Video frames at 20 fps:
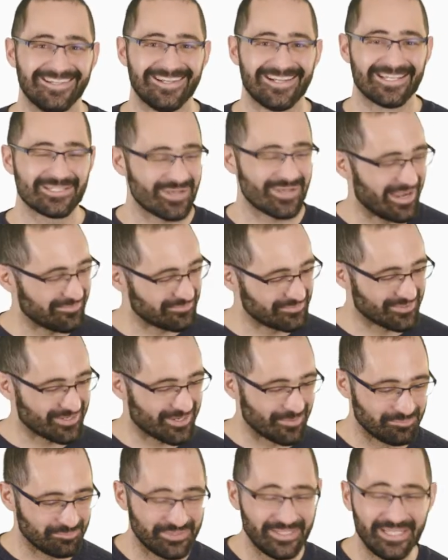So after a
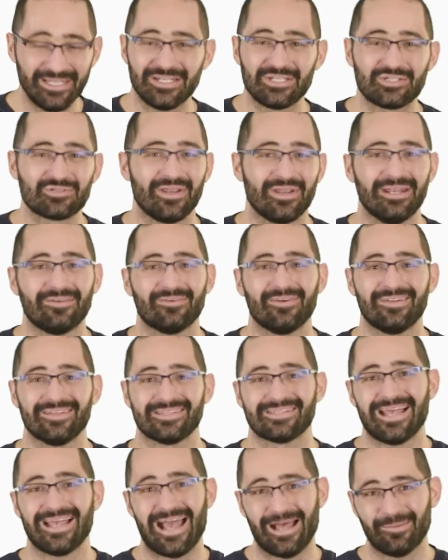completed training run
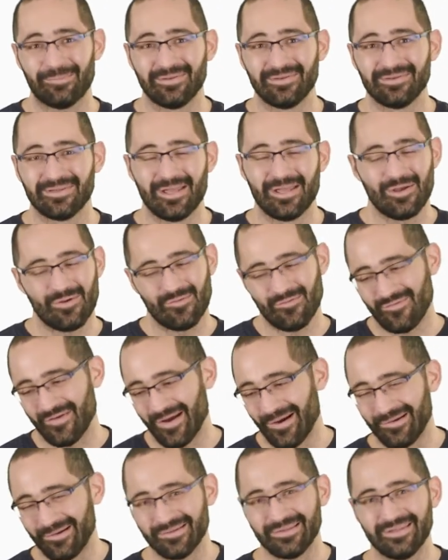has happened,
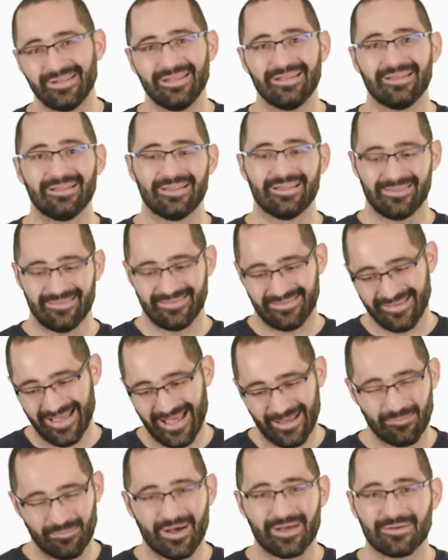validate
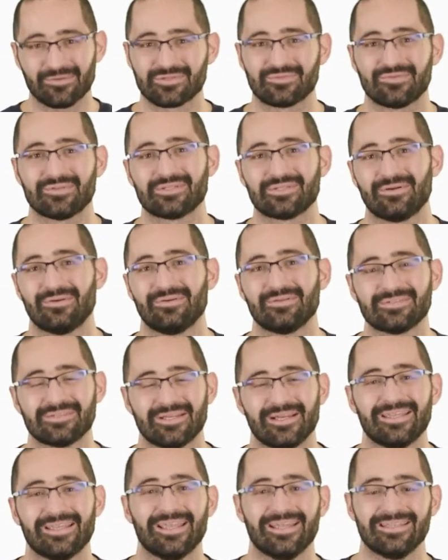that model's results
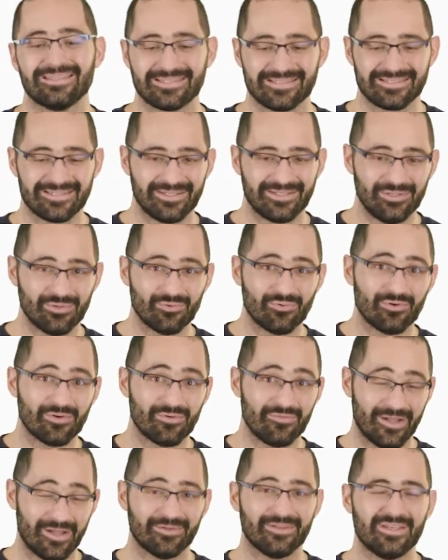against your
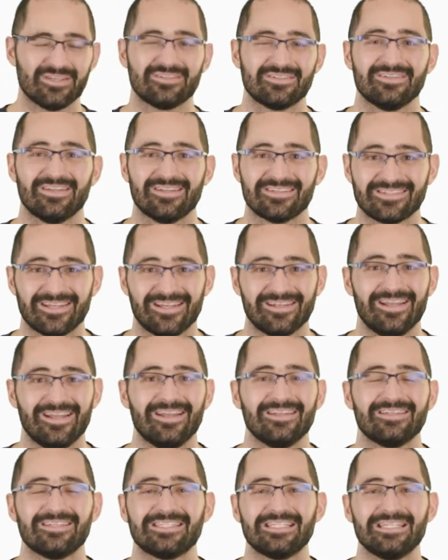validation dataset
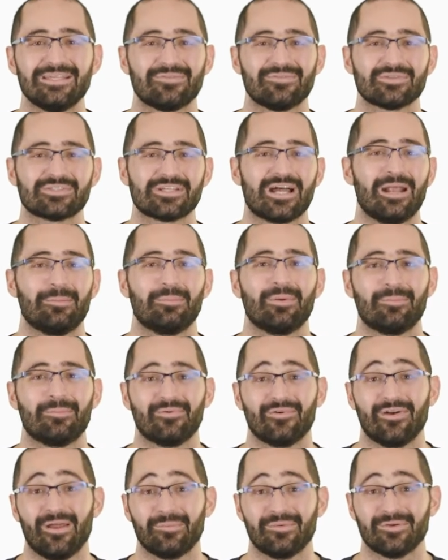to see if those
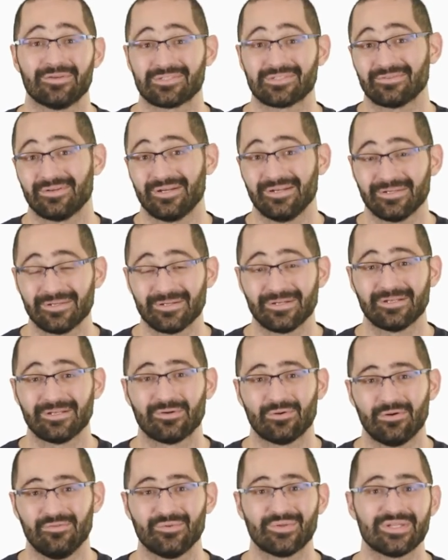hyperparameters are any good
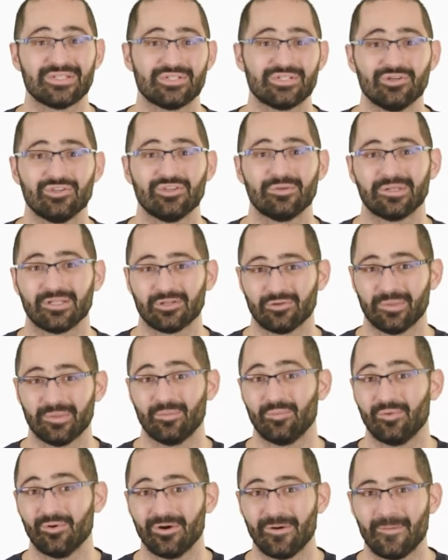or if you can tune them a little bit
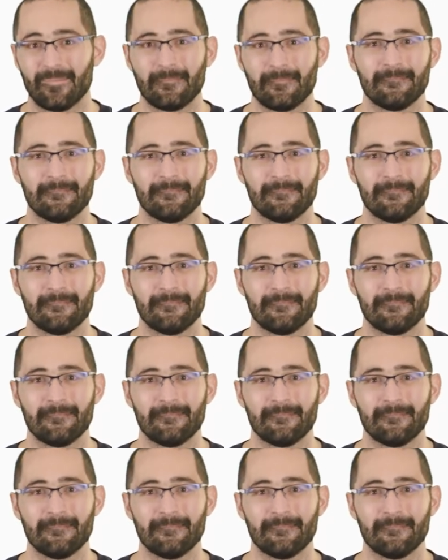more.